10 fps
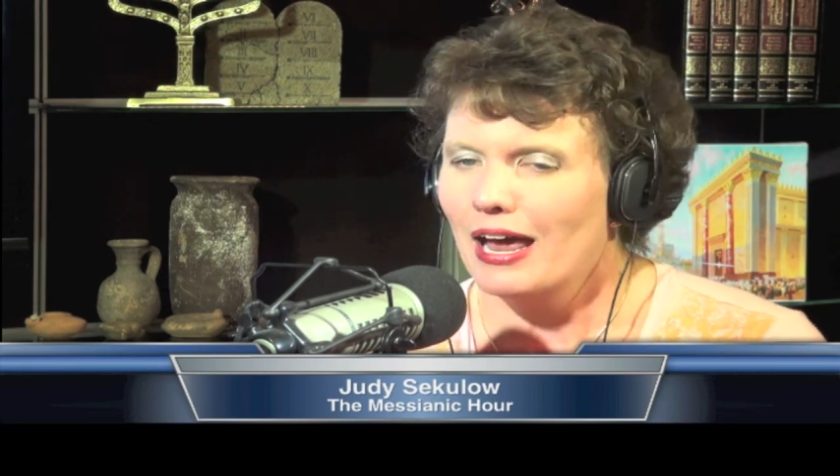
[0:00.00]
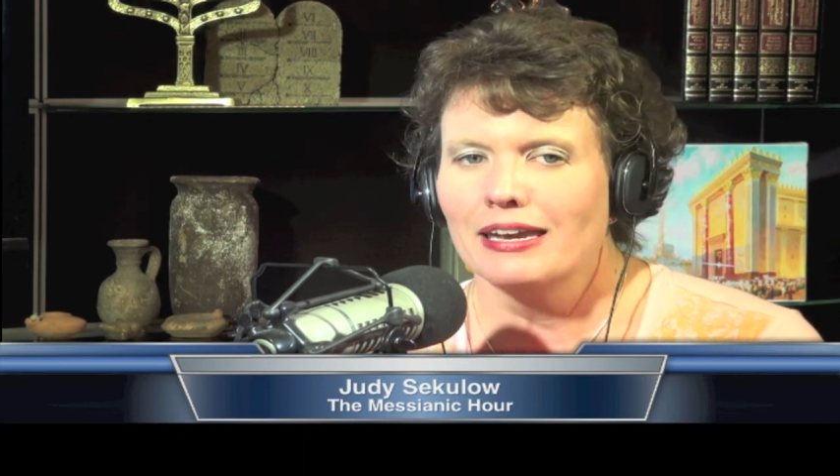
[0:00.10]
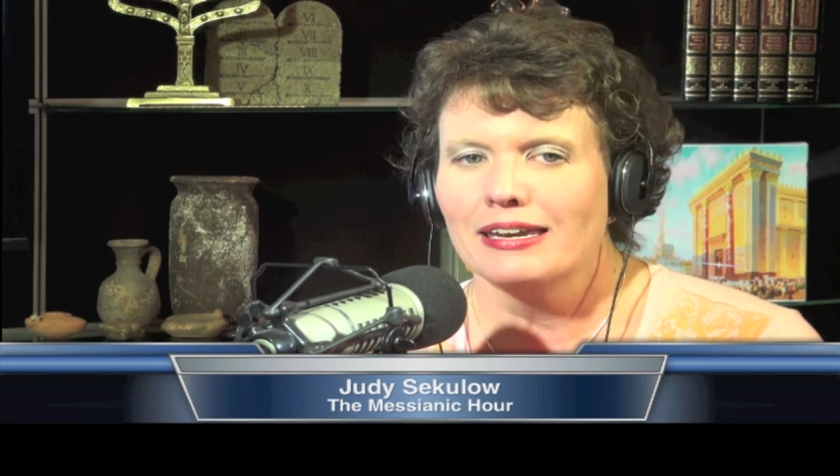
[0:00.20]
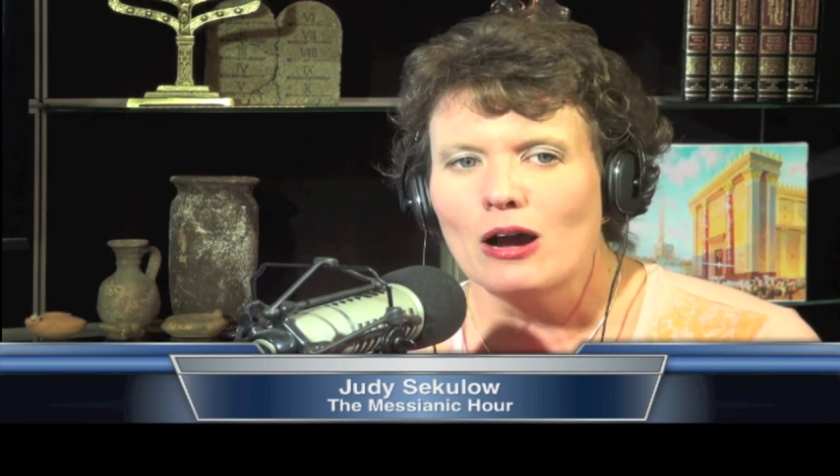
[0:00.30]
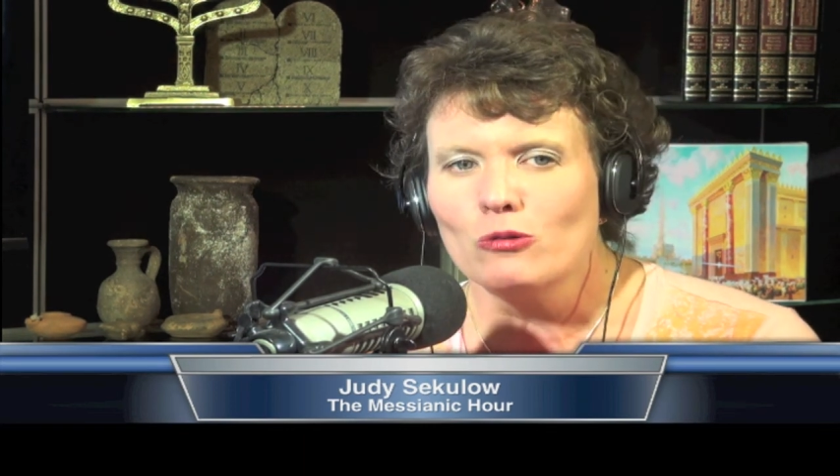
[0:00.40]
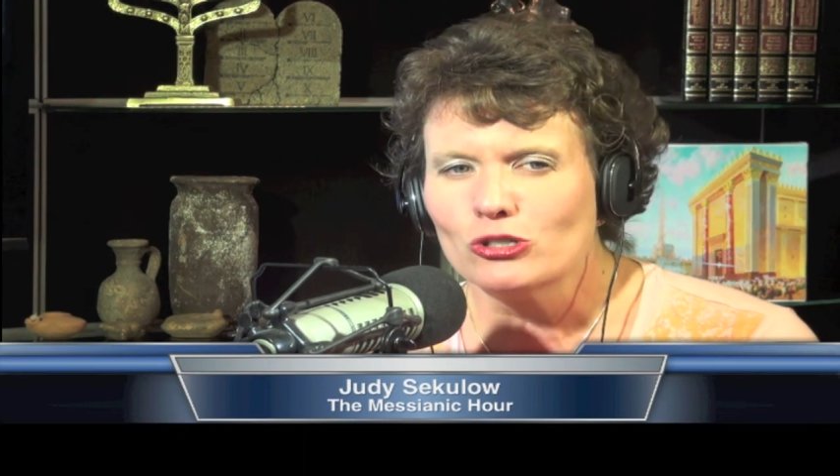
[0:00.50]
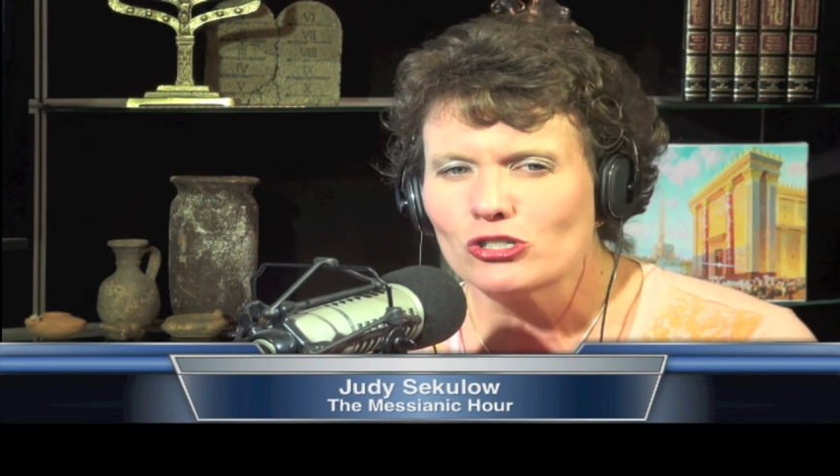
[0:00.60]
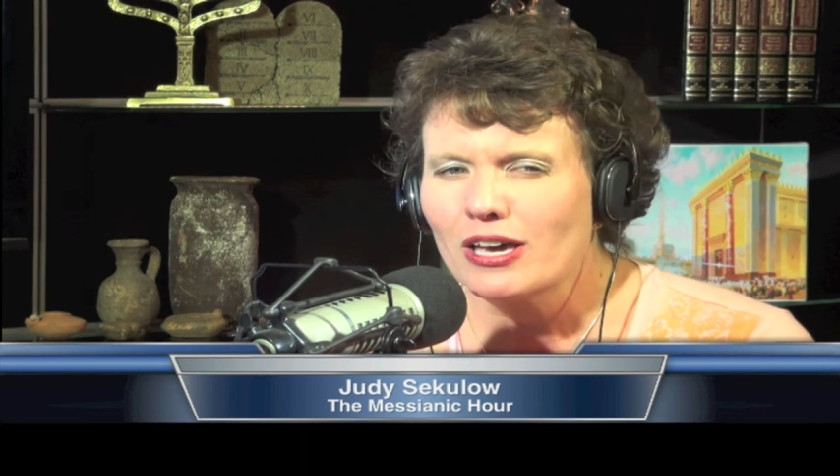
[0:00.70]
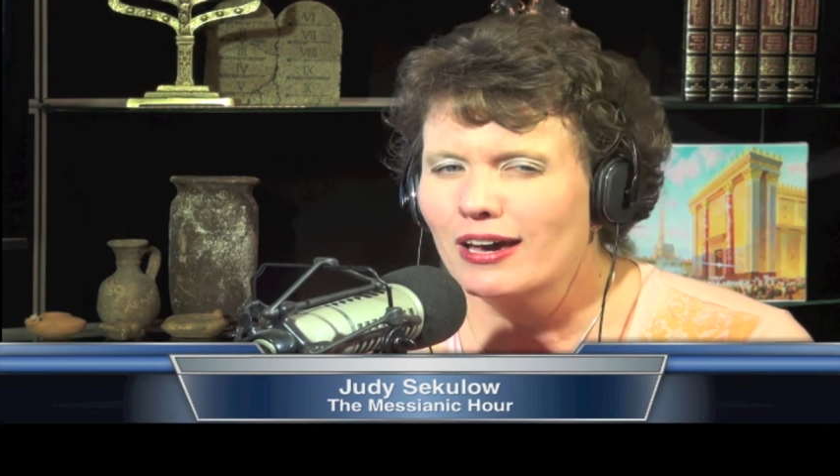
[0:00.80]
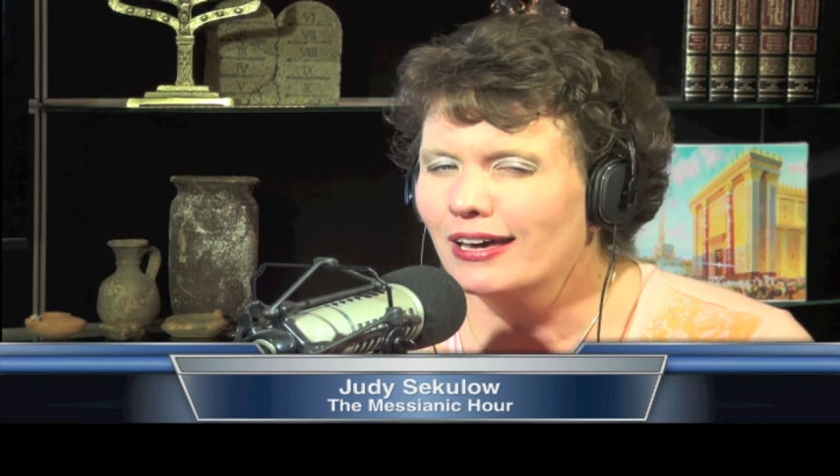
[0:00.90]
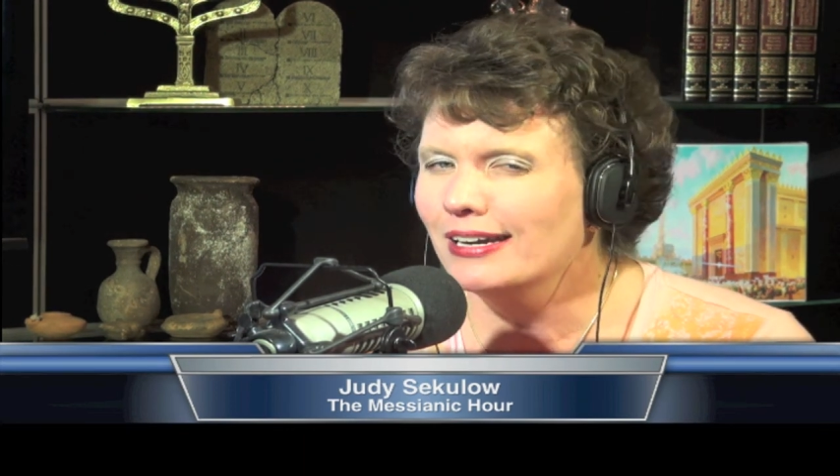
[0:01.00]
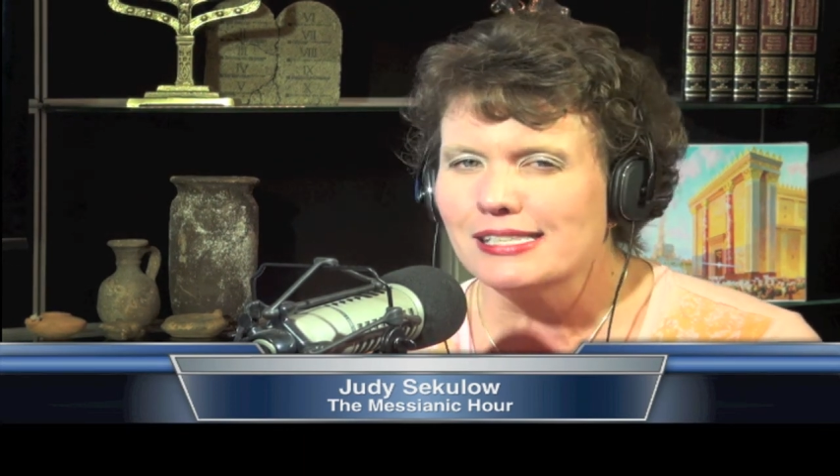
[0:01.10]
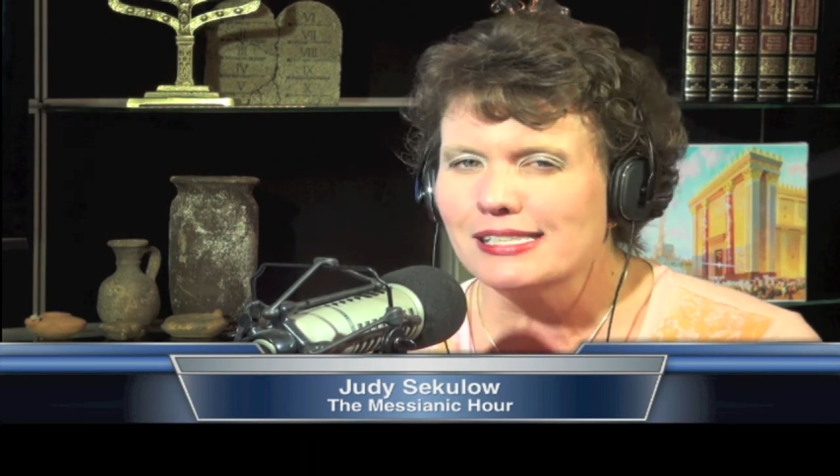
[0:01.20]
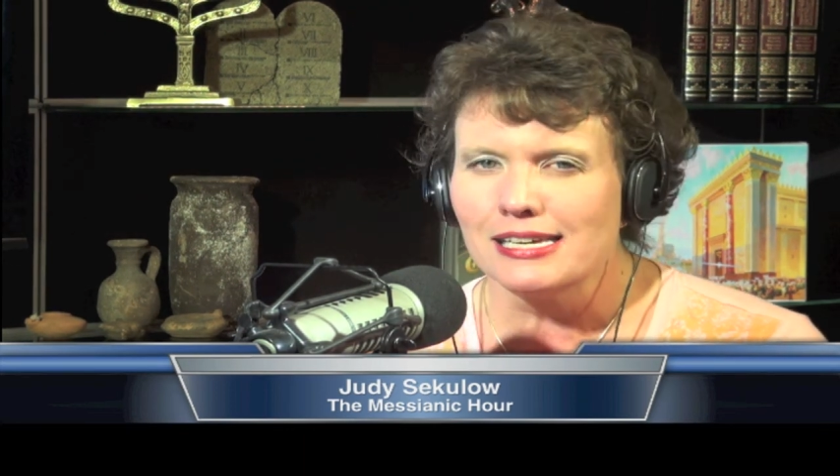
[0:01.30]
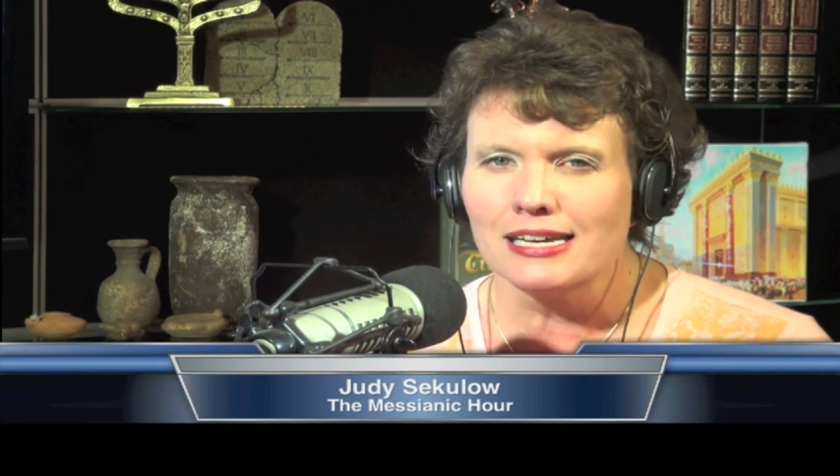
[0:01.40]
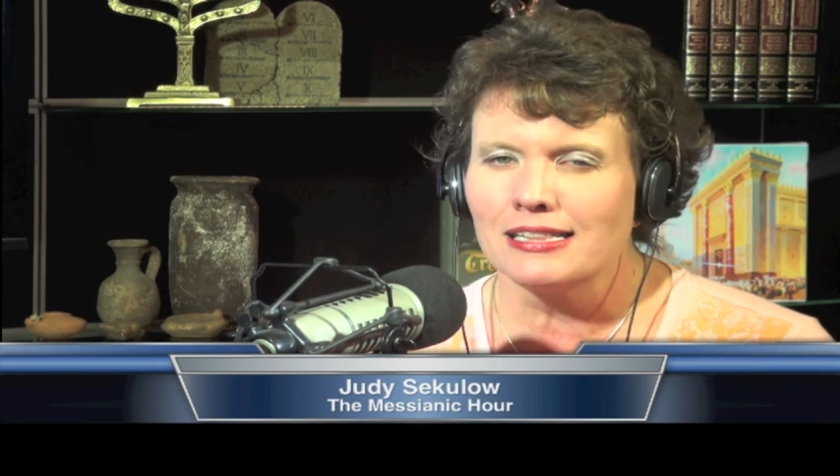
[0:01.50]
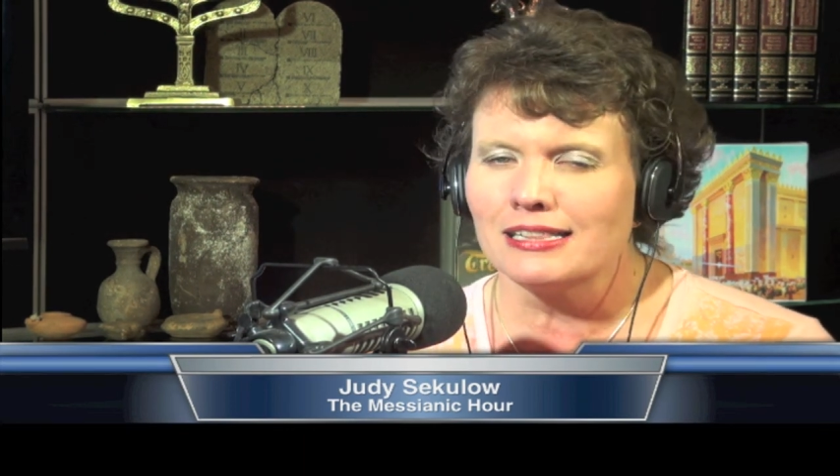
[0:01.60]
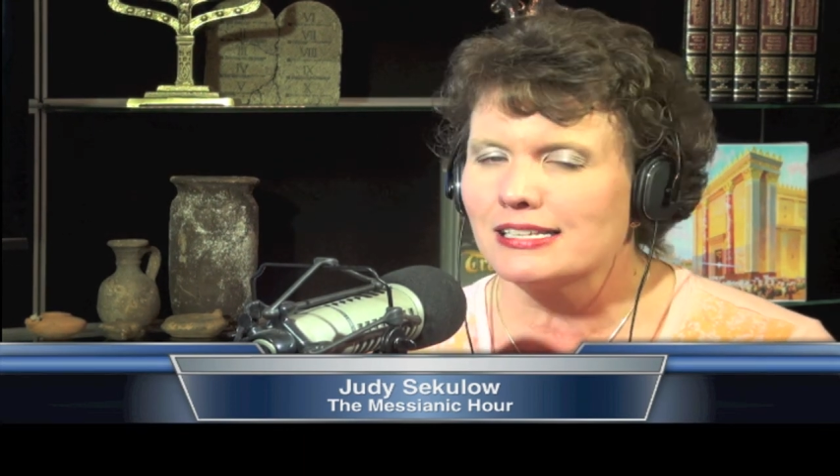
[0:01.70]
And now we're just kind of seeing